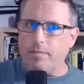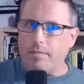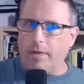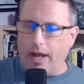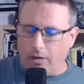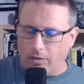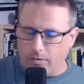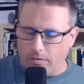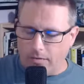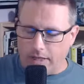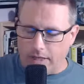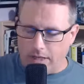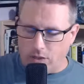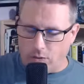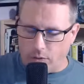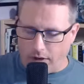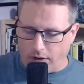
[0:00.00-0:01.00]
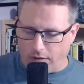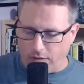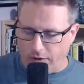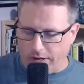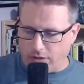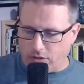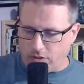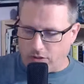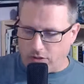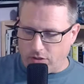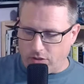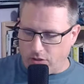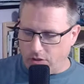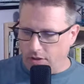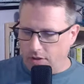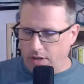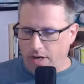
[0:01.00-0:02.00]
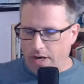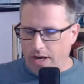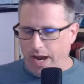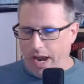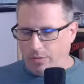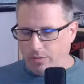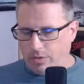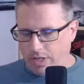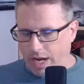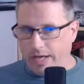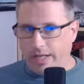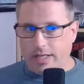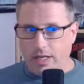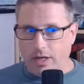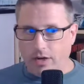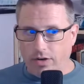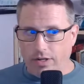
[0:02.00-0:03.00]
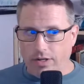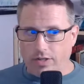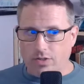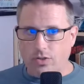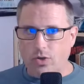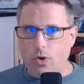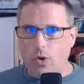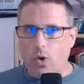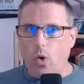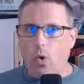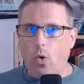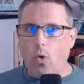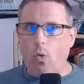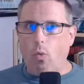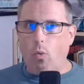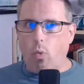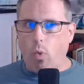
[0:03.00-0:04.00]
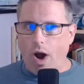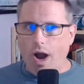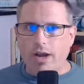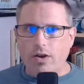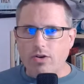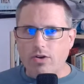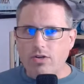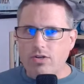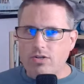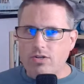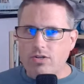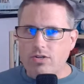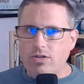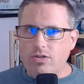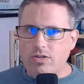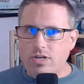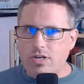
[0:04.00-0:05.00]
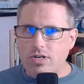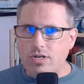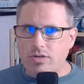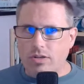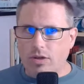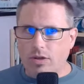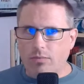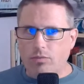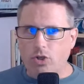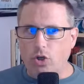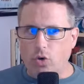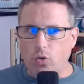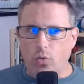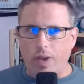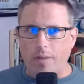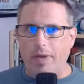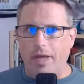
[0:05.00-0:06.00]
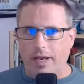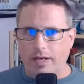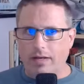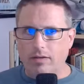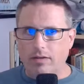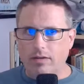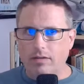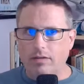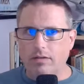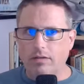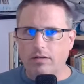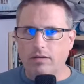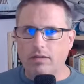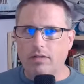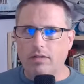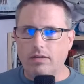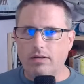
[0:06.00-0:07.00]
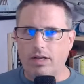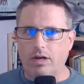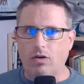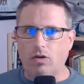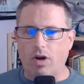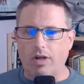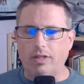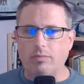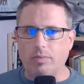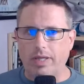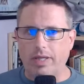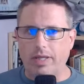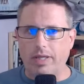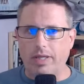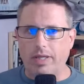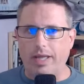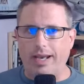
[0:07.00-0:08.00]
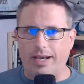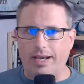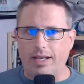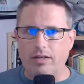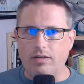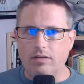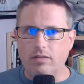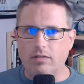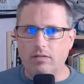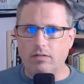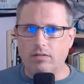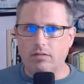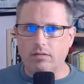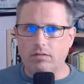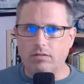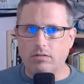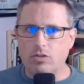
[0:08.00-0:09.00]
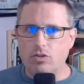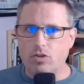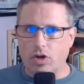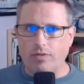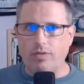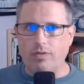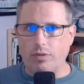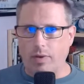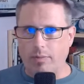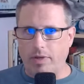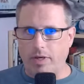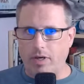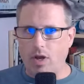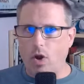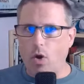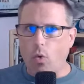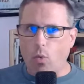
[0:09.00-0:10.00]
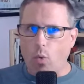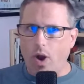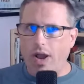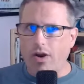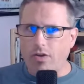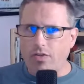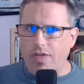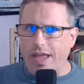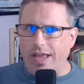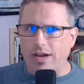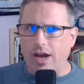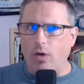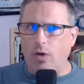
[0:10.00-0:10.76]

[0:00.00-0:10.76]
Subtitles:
Now he's wearing a phaser. I was kind of curious. Why are the two women that are on the planet, Starfleet women, why are they